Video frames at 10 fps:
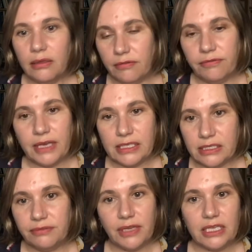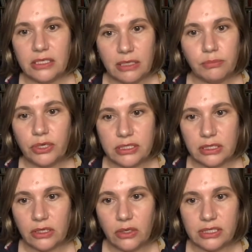face-to-face in-person
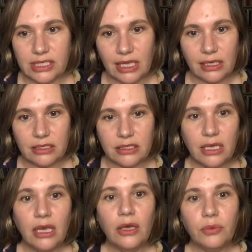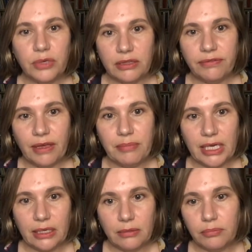contact with a
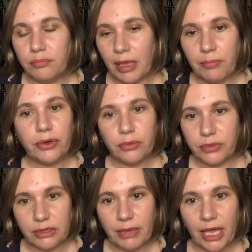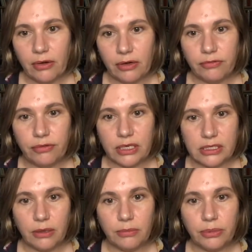family member, with a parent, for
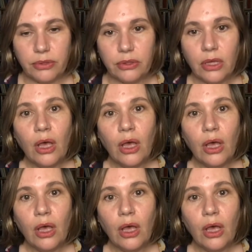example,